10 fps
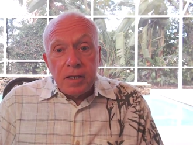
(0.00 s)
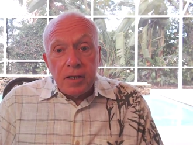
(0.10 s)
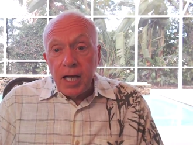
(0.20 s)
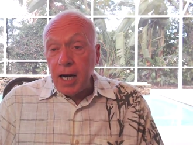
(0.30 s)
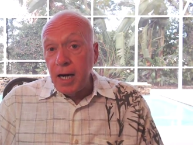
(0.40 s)

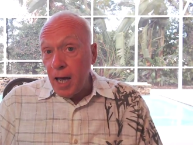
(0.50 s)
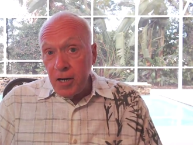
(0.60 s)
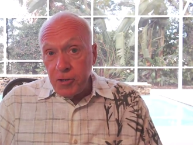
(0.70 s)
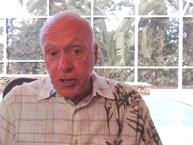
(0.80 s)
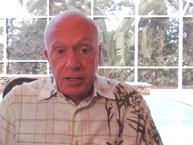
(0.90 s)
that in
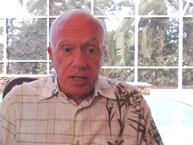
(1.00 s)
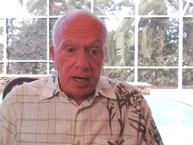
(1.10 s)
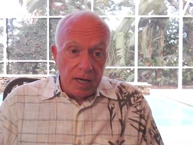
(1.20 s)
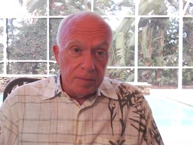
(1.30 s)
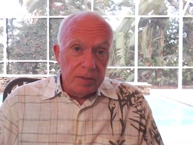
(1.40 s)
ancient
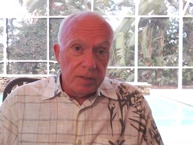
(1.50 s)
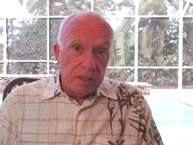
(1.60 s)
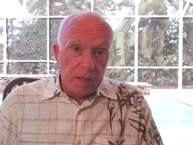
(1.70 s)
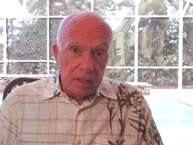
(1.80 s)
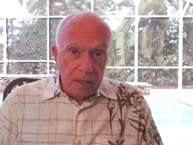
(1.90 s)
times an
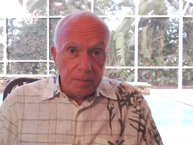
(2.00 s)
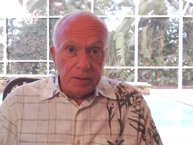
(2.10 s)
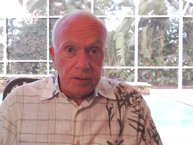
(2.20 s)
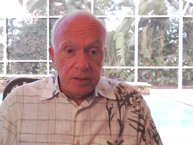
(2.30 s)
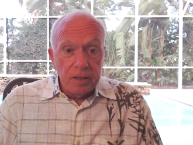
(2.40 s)
eclipse